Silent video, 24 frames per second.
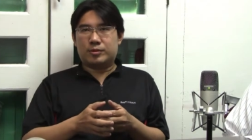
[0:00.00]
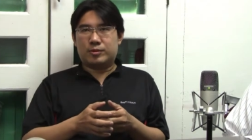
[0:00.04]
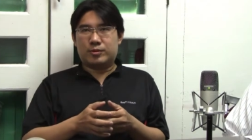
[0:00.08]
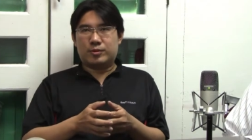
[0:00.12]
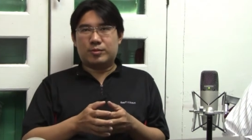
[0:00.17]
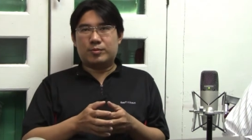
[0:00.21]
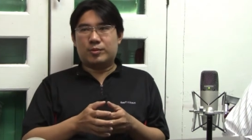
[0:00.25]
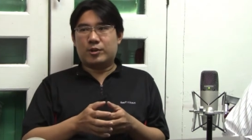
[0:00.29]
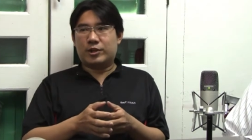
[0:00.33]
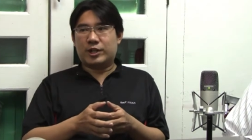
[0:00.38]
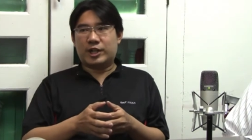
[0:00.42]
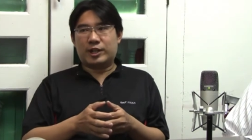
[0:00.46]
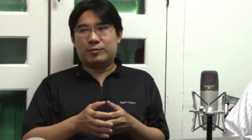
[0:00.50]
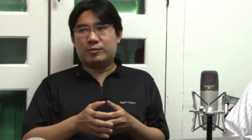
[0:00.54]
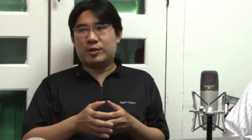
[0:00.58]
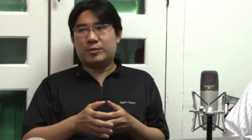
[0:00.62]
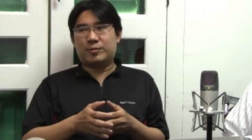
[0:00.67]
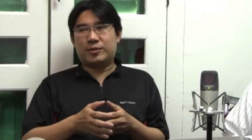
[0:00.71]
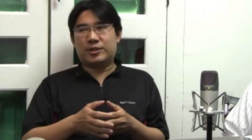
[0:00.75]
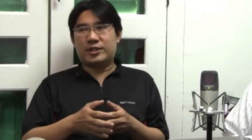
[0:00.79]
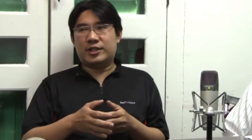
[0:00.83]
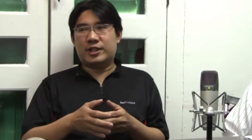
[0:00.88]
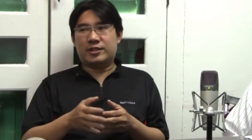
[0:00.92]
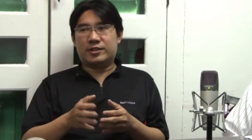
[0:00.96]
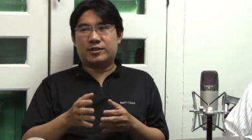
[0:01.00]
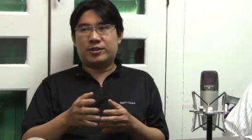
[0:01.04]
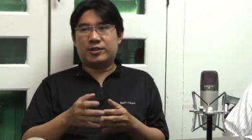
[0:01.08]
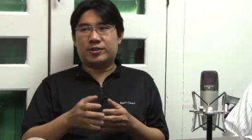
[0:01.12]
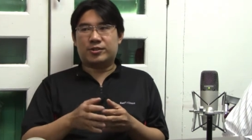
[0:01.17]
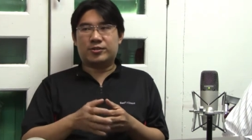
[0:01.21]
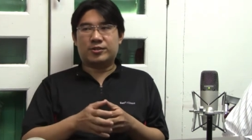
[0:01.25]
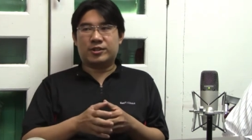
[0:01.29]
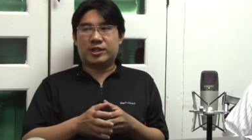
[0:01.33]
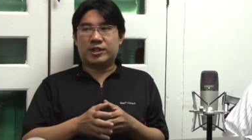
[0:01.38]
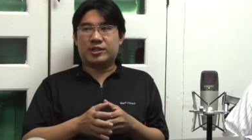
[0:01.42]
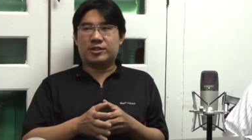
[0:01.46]
too boring, and people just
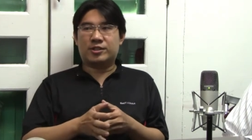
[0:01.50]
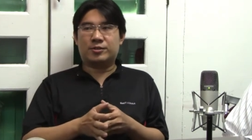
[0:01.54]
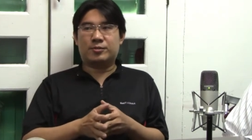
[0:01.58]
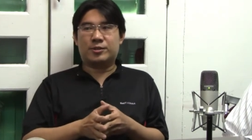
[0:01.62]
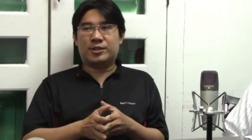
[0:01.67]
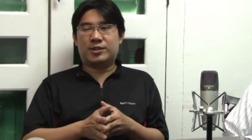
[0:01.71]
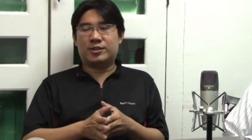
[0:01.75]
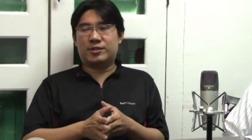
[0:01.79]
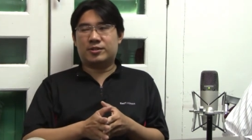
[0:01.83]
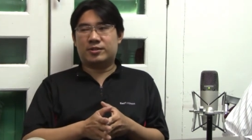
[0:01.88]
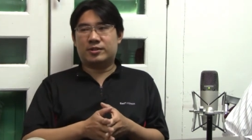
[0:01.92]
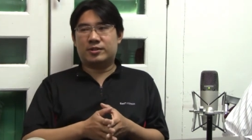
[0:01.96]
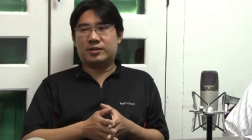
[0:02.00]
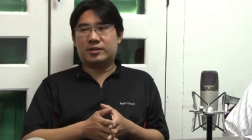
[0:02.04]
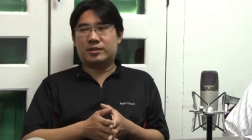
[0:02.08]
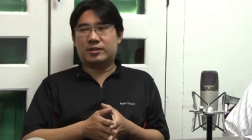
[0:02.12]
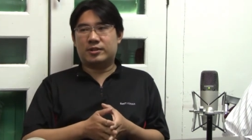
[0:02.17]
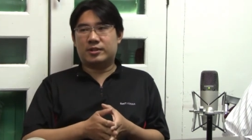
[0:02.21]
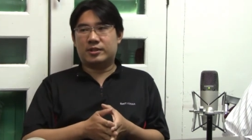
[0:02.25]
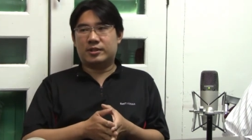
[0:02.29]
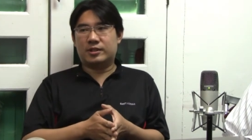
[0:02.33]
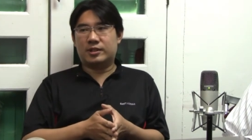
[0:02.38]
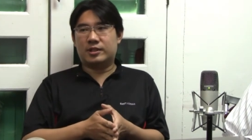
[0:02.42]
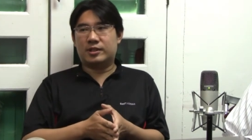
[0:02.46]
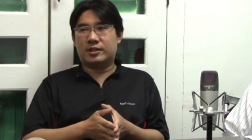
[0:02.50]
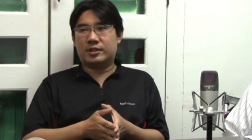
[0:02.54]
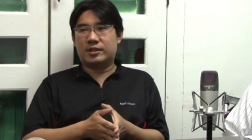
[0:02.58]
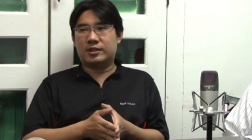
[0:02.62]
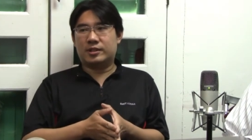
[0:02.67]
lost connection with you. Yeah.